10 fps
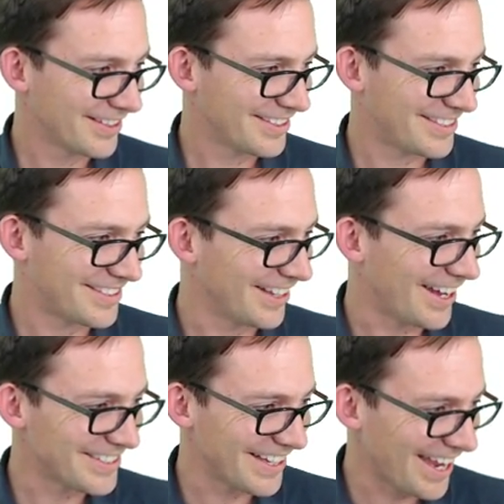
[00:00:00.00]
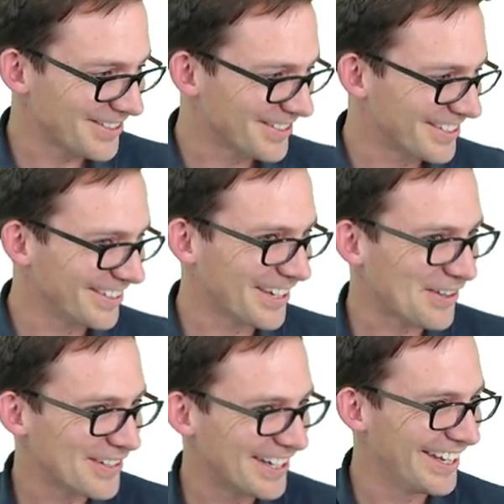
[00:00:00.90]
Lots of answers still
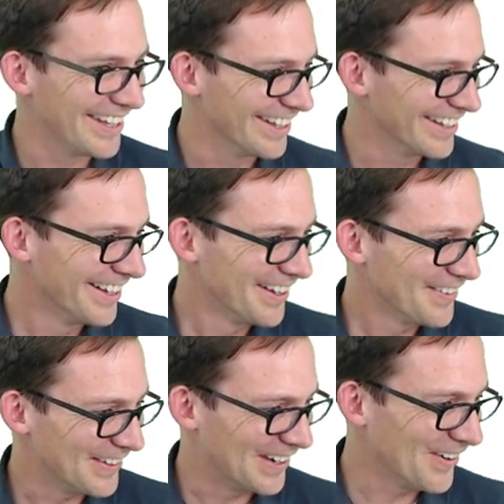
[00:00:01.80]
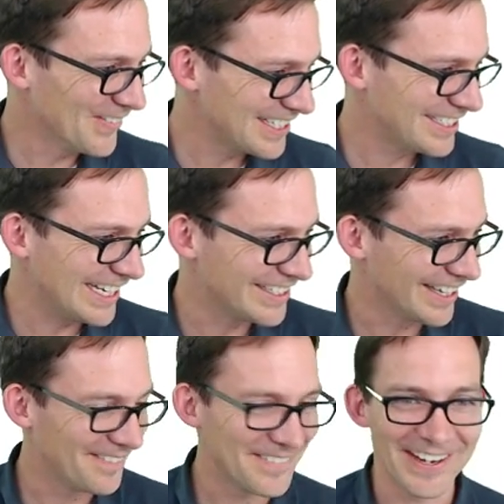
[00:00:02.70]
coming in, but nobody sees it.
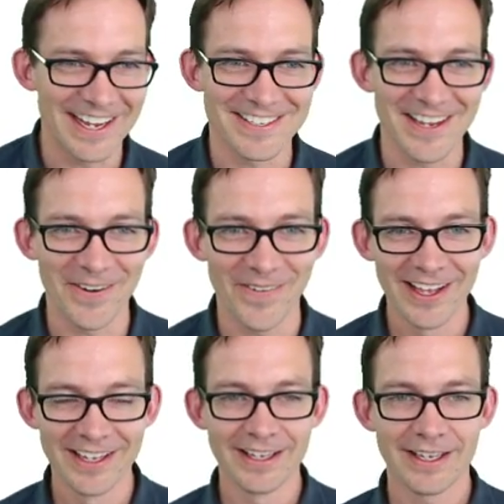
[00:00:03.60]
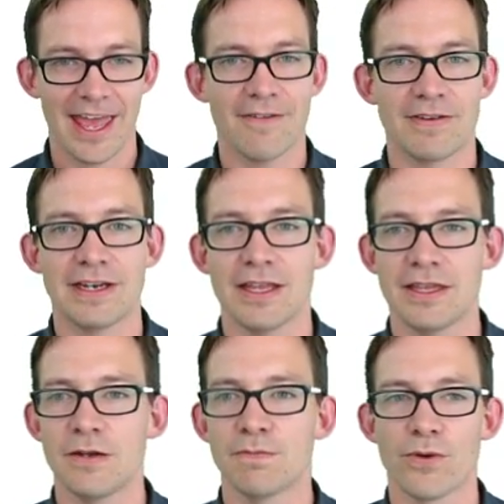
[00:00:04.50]
Okay, so having nothing
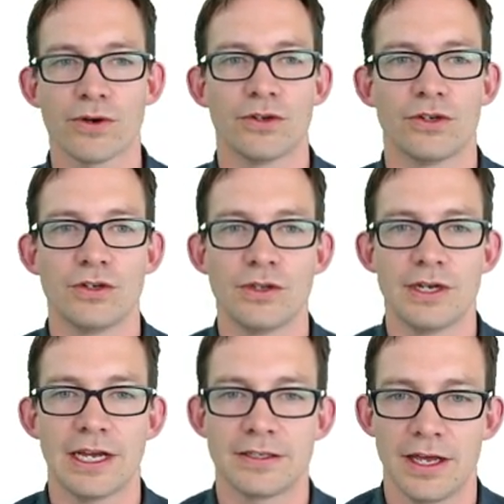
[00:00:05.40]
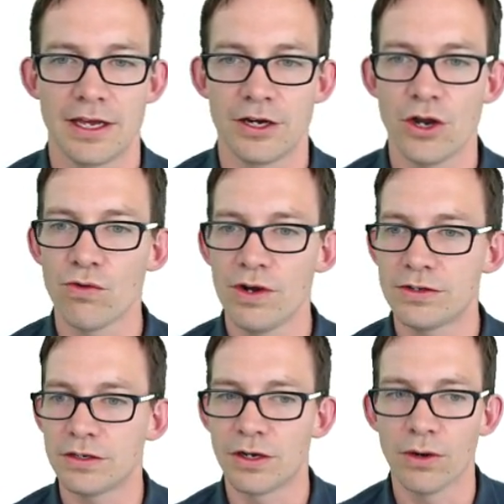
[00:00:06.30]
important to do the next day and no reason
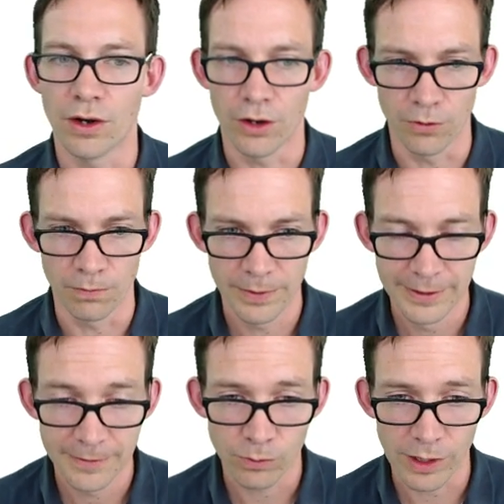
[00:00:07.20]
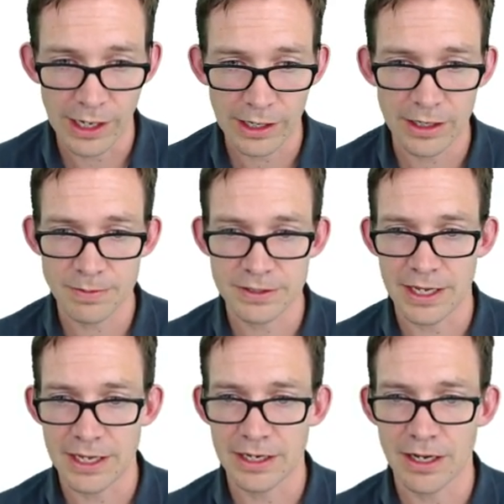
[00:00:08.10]
to go home, we ended up
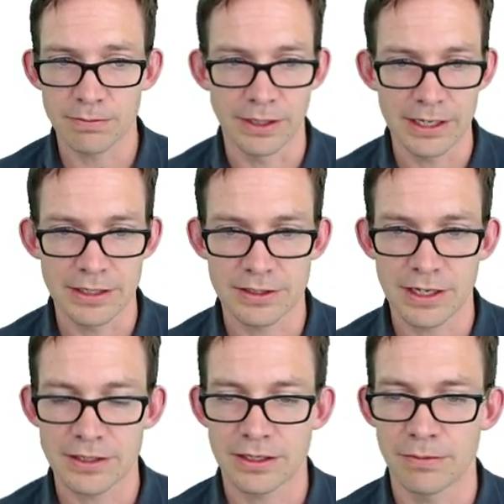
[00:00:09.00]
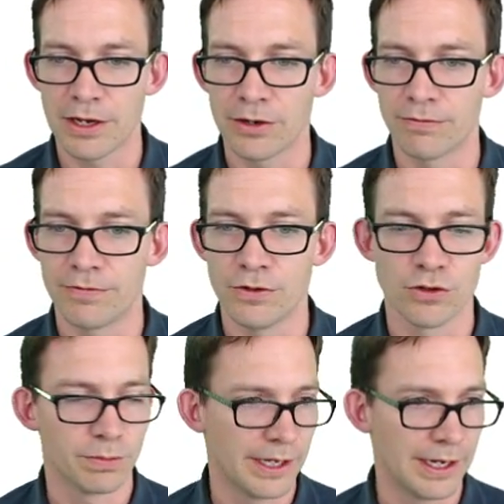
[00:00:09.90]
staying up late discussing about our future
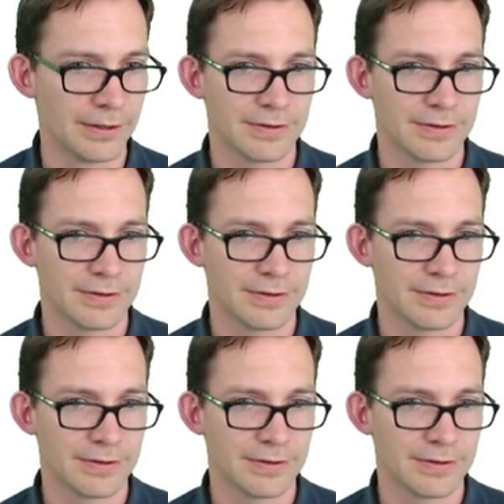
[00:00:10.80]
plans.